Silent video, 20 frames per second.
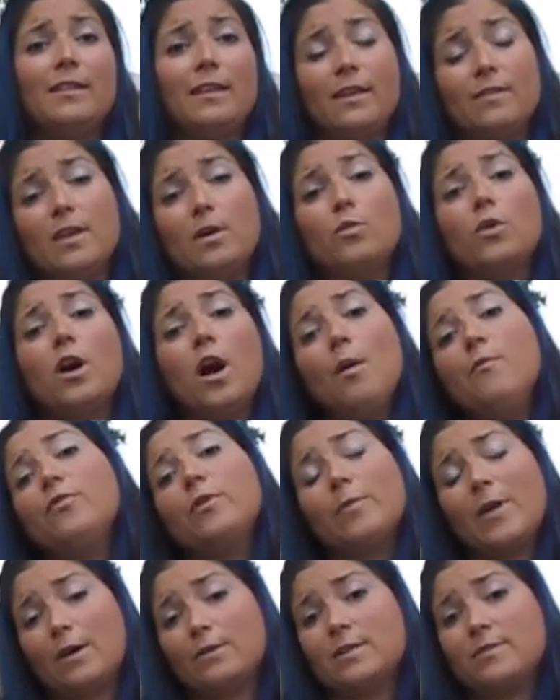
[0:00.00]
Like they will come
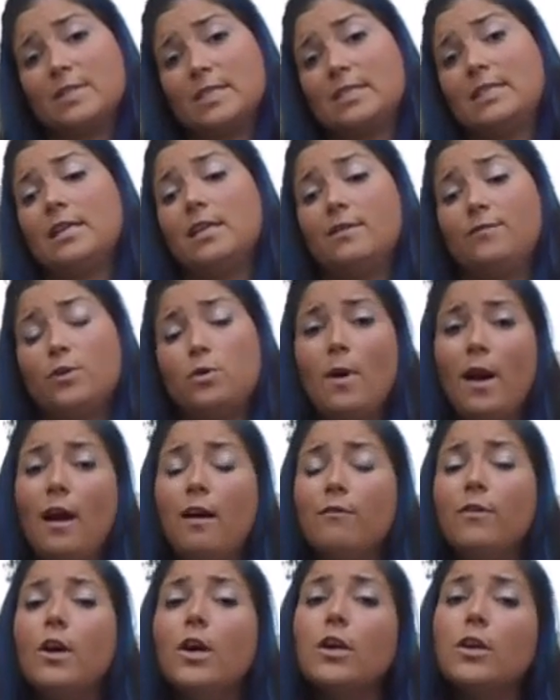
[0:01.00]
from out of the city if you
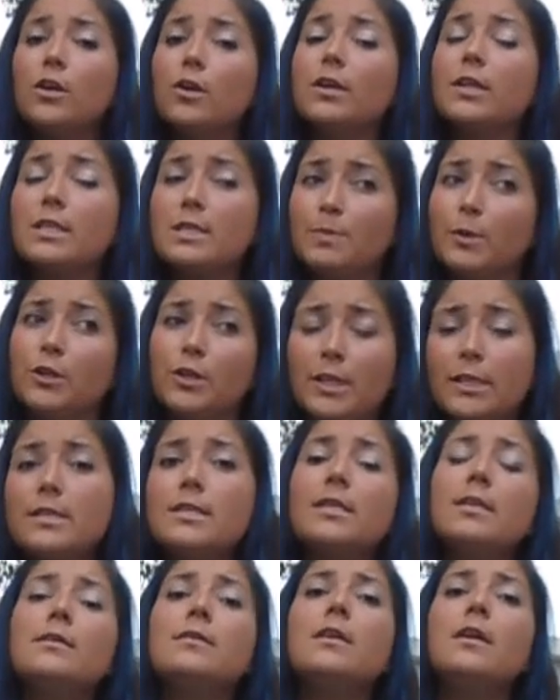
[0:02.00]
have good
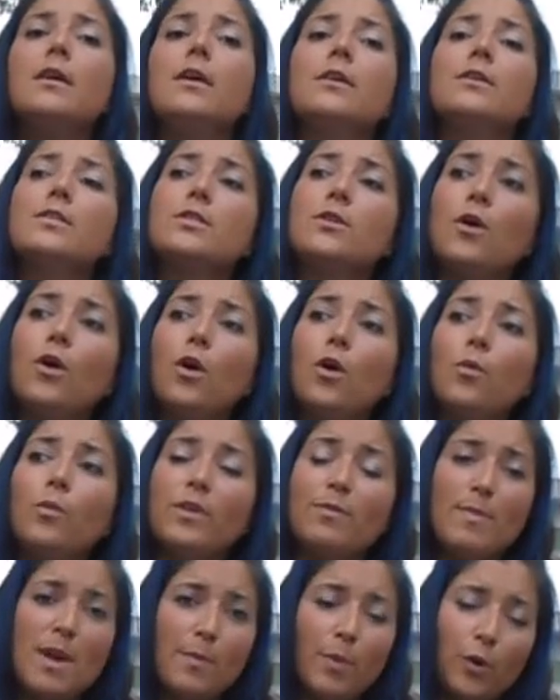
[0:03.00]
experiences. So
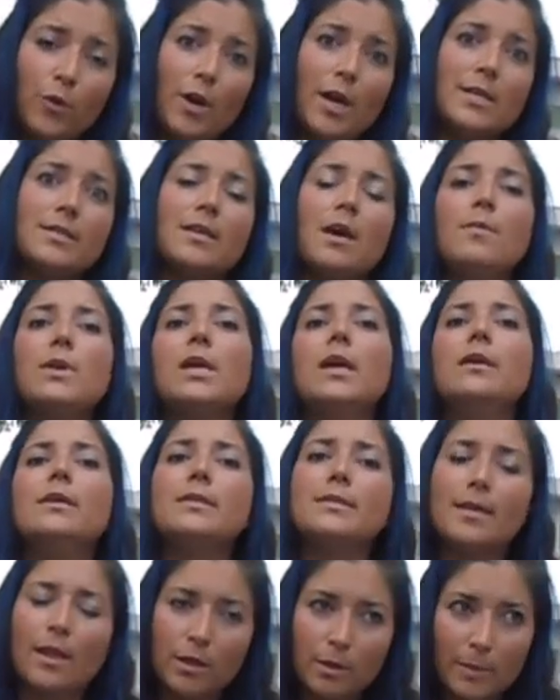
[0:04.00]
with Mabel Gray's coming in and
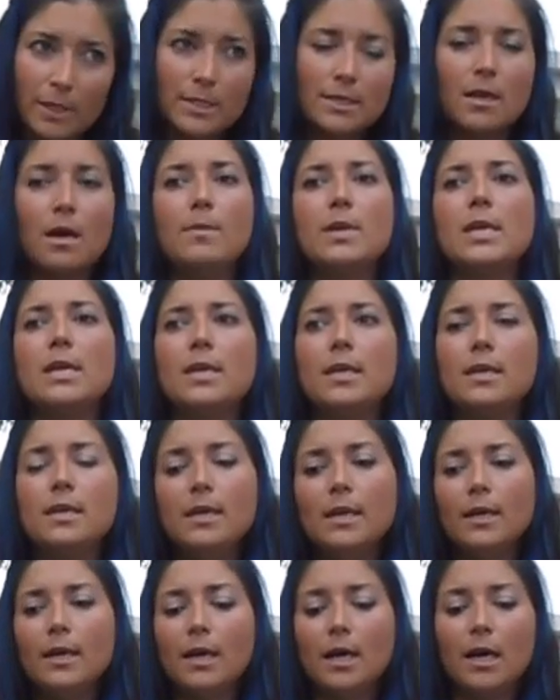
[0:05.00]
Cellarmen's coming in,
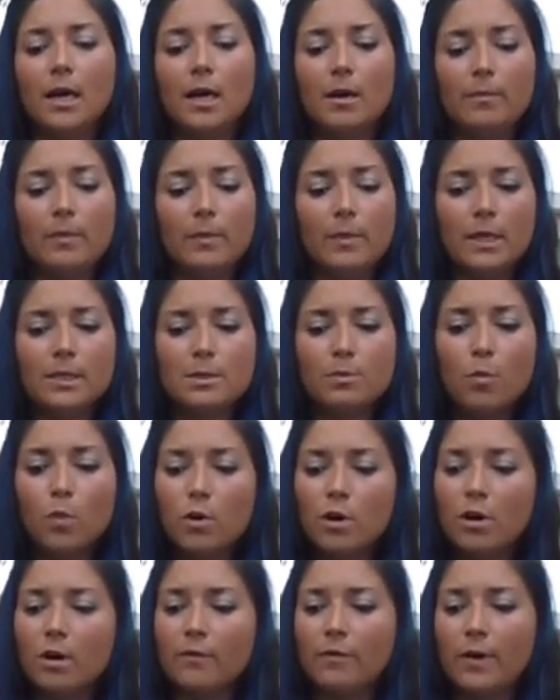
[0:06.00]
um, it's
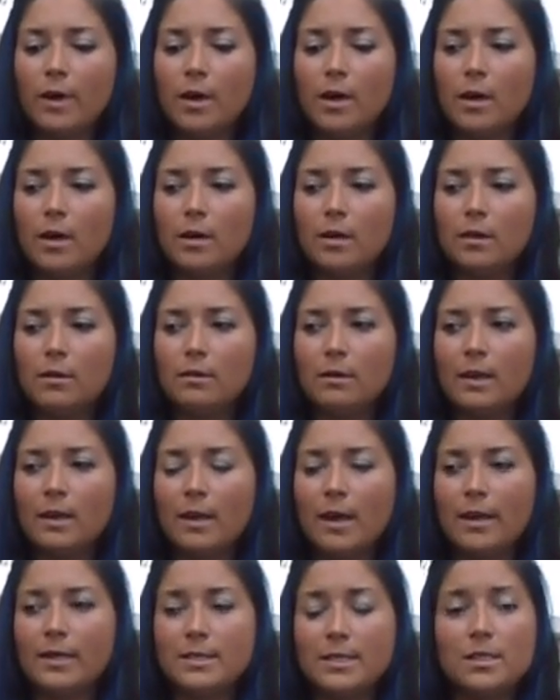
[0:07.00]
more of a
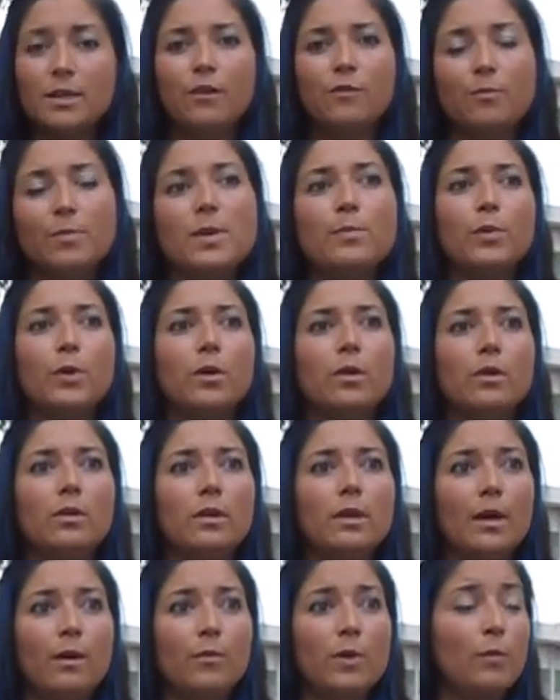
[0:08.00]
an idea of people.
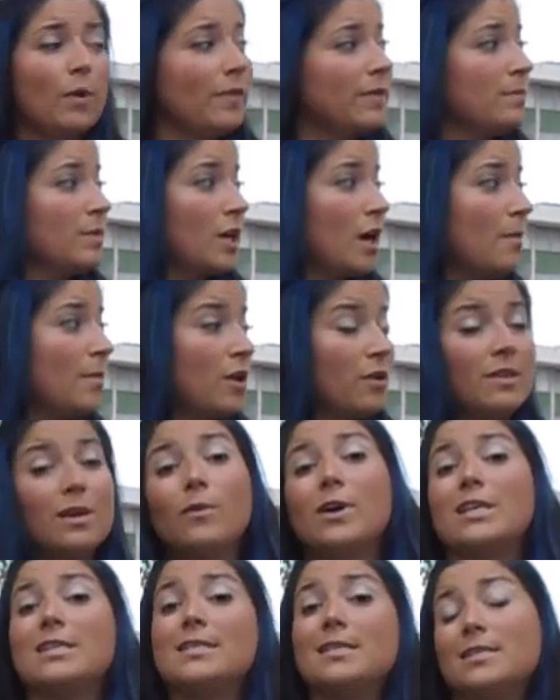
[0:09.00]
We want them to come here and they
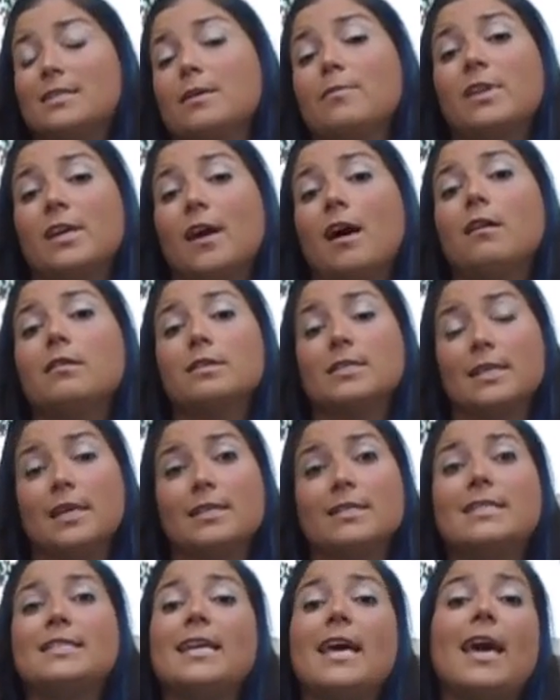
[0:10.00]
want to see something else
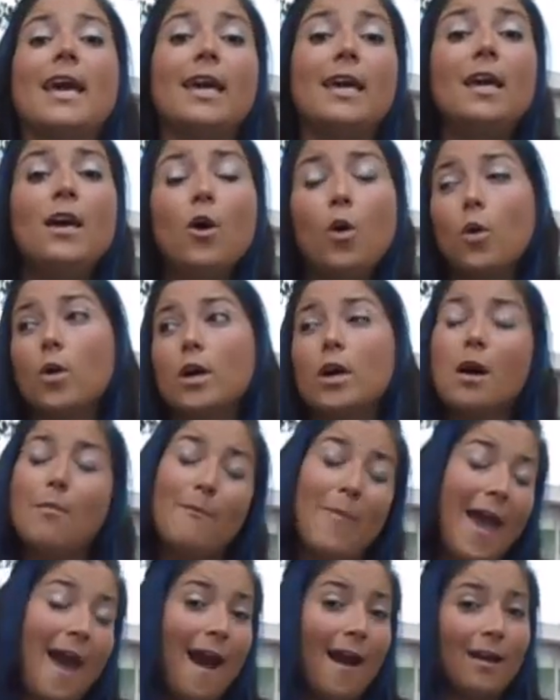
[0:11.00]
and stay or come
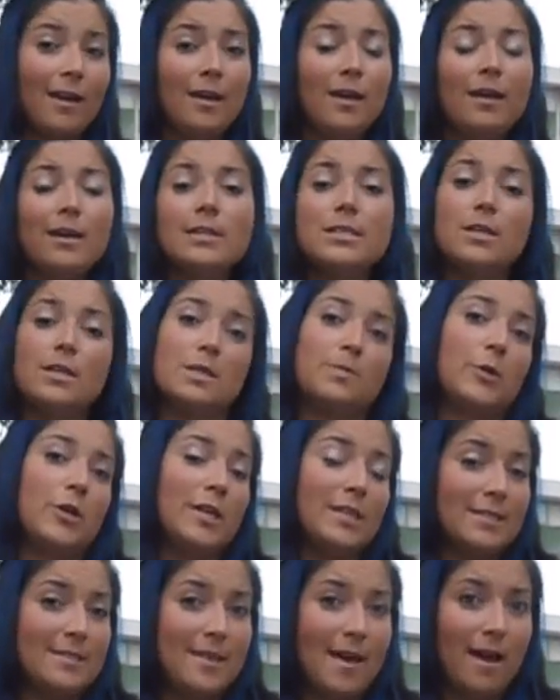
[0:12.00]
back to
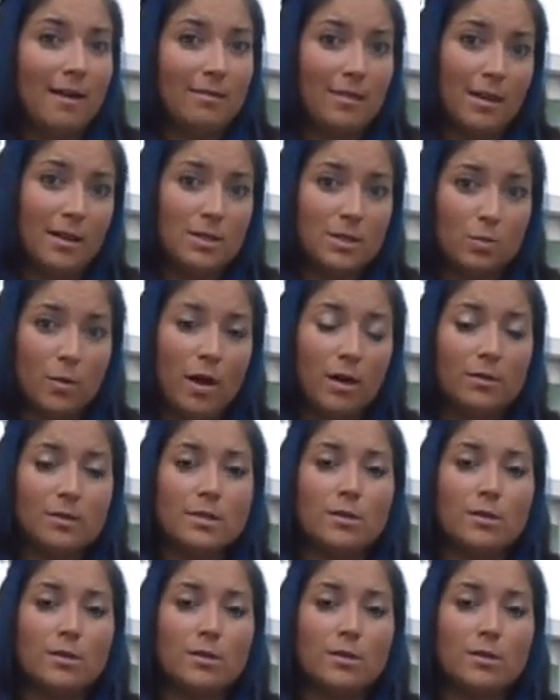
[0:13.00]
experience that thing as well.